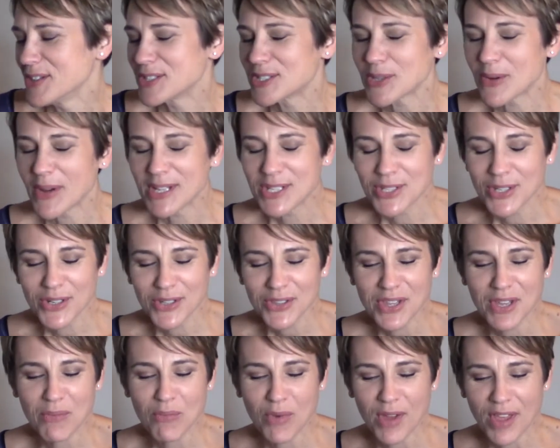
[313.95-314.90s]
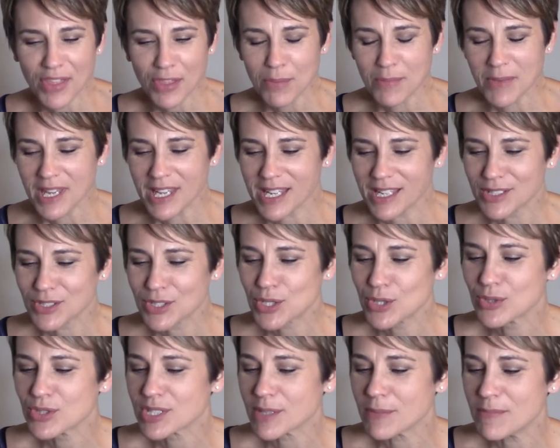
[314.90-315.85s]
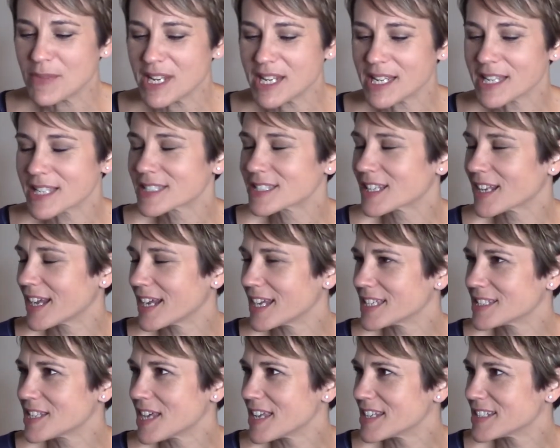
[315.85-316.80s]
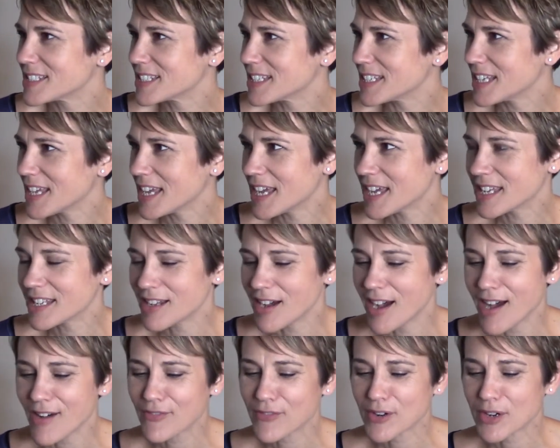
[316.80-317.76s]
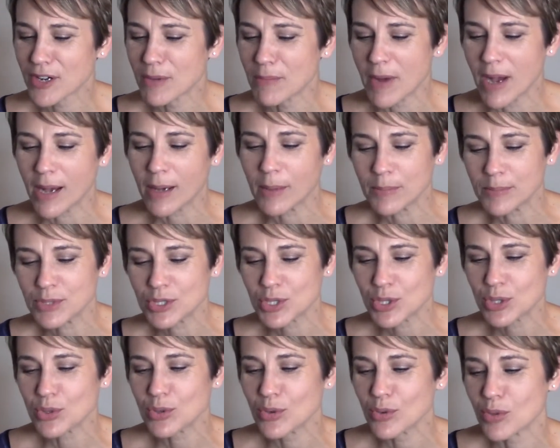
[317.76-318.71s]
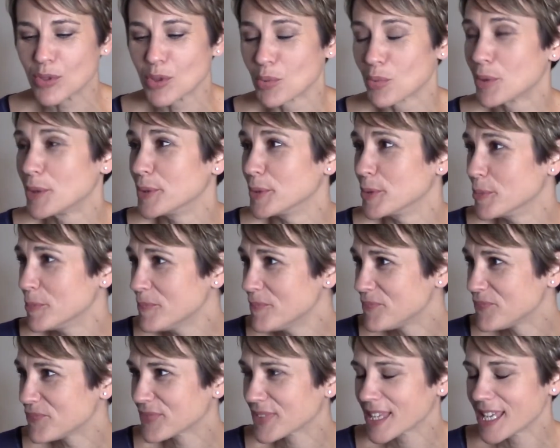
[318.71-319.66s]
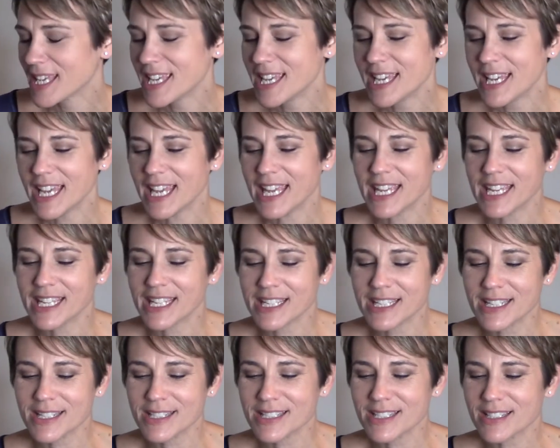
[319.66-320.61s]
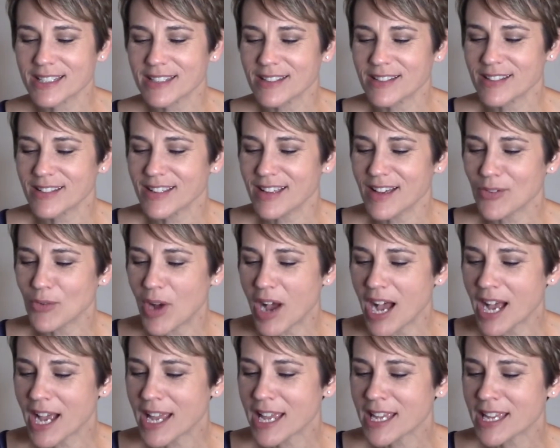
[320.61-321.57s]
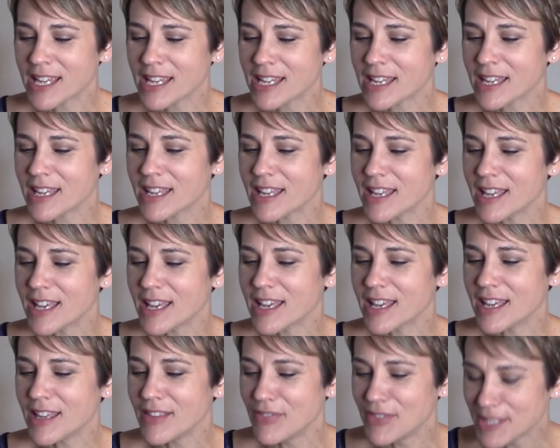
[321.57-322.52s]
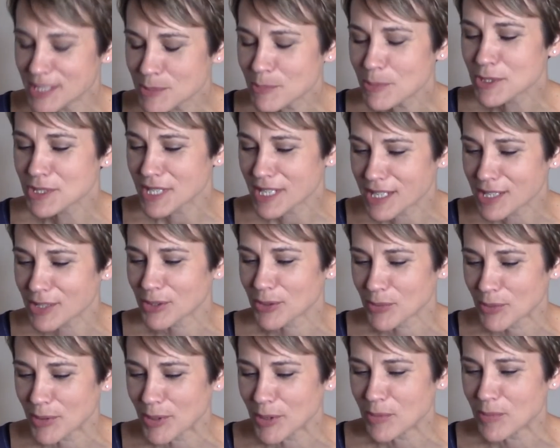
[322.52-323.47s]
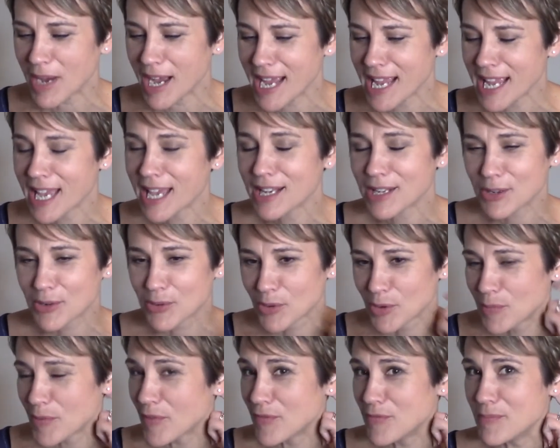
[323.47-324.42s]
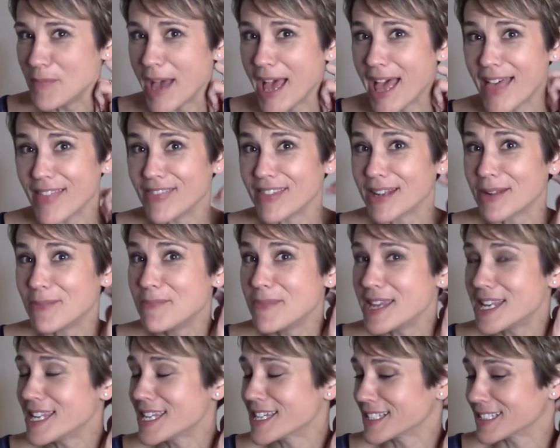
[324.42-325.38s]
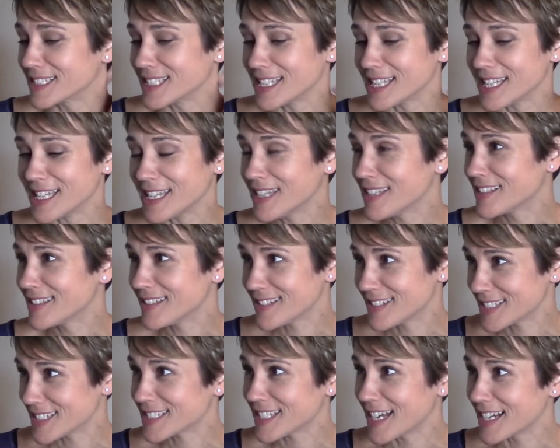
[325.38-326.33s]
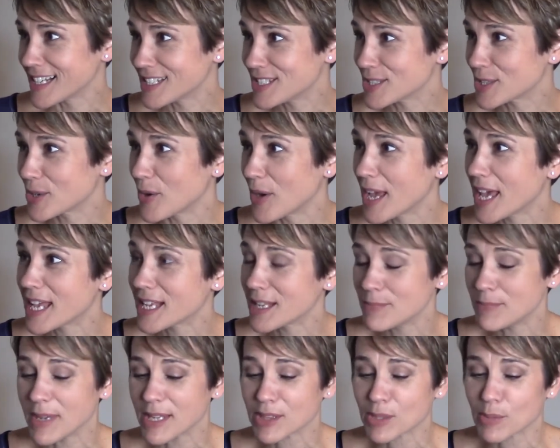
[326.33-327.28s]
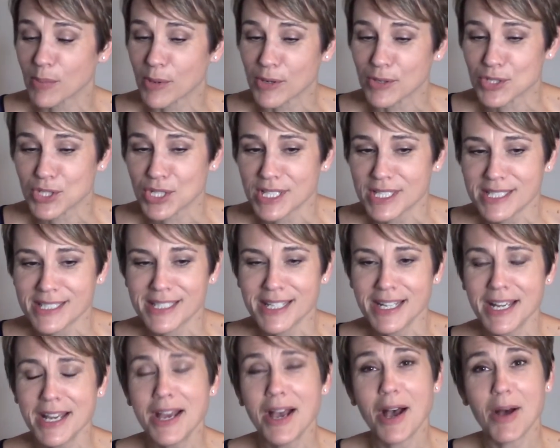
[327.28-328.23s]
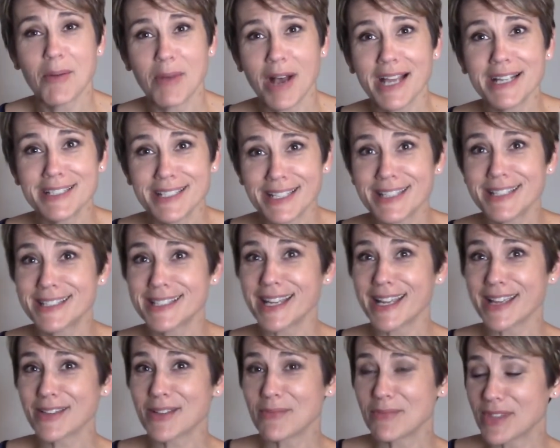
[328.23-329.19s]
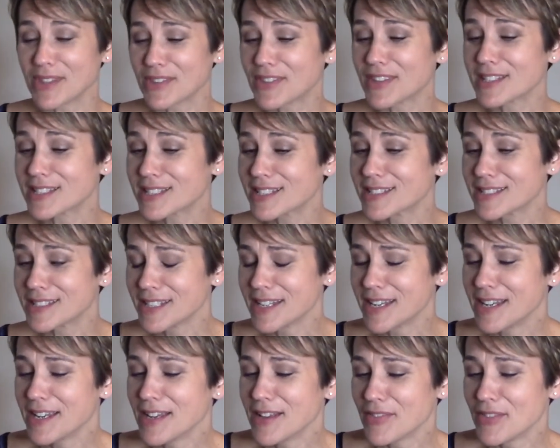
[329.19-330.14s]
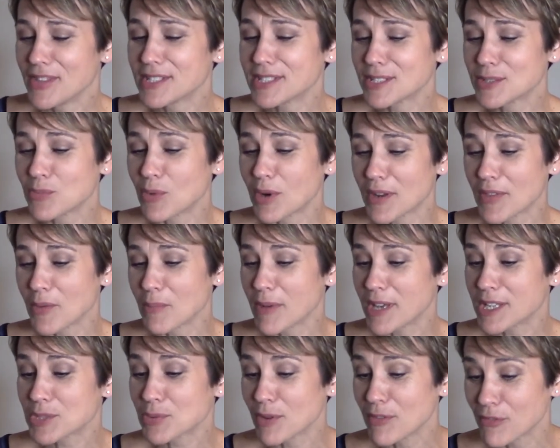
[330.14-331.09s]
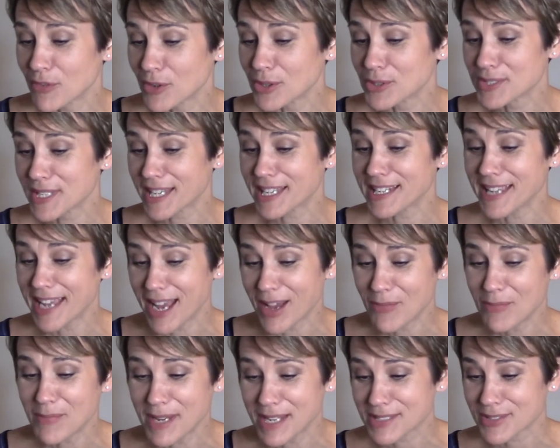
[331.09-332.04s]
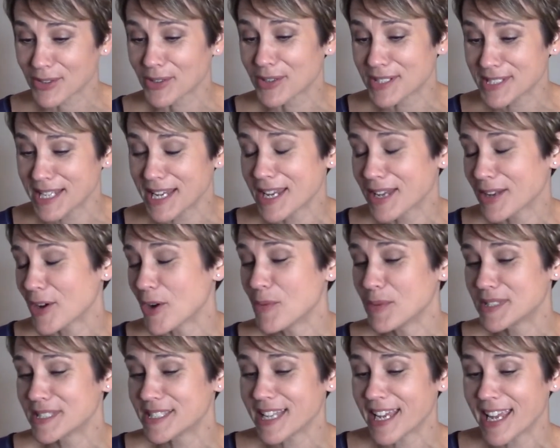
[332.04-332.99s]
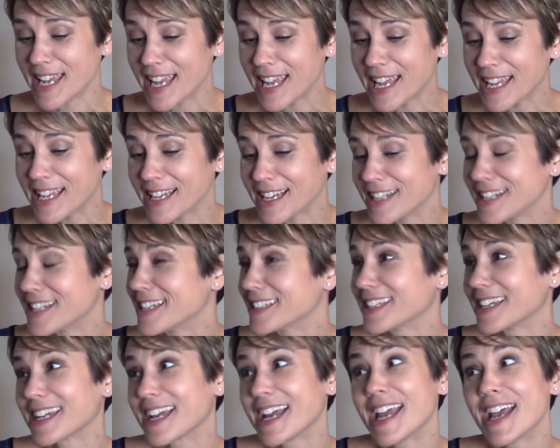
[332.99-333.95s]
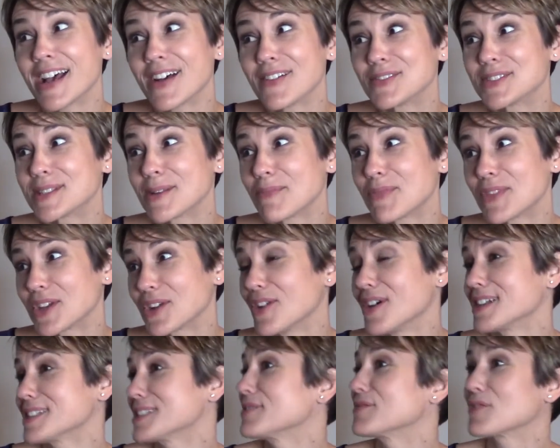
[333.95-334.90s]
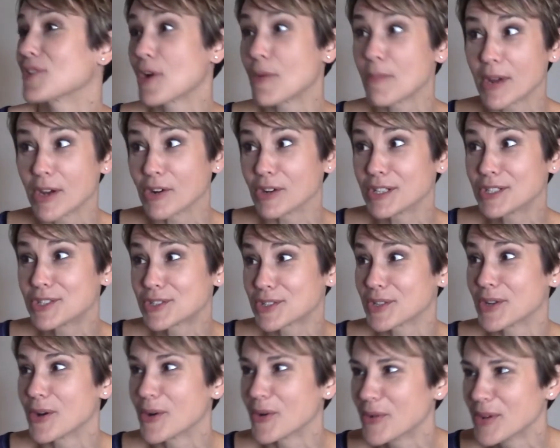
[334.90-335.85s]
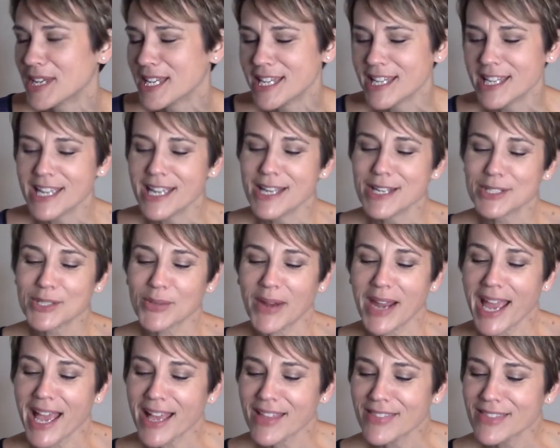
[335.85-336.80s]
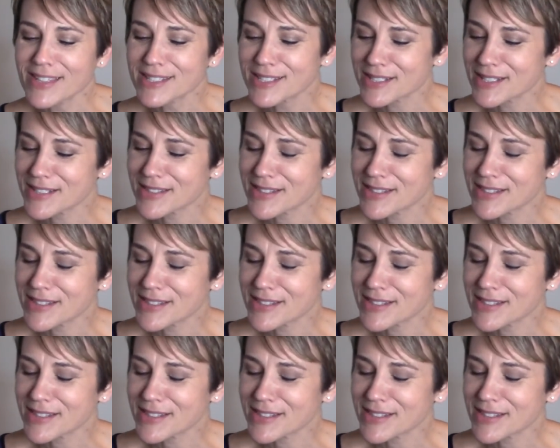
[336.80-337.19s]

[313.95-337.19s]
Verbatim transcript: So I took them with me to some meetings that I attended and mm-hmm. offered them up to the room. Mm-hmm. And I in this particular room, I had a group of men that immediately decided to go ahead and make the purchase. Um, I did say them that this is this is one of the best referrals they can have because they're going to take it home and say, "Hey, honey, like I have something awesome for our marriage." So, right. So I had this.